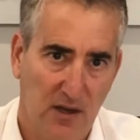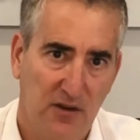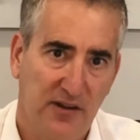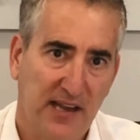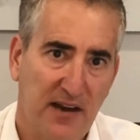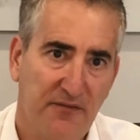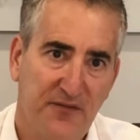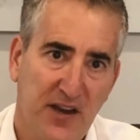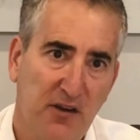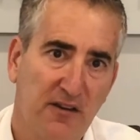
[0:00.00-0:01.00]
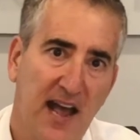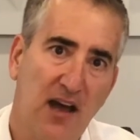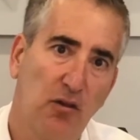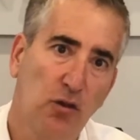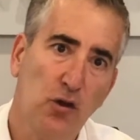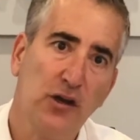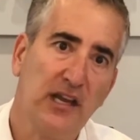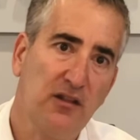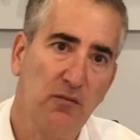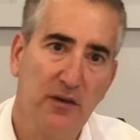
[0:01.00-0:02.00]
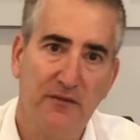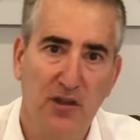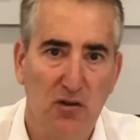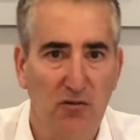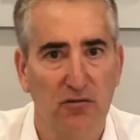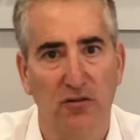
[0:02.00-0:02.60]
So you got to figure it out. Look at the reviews.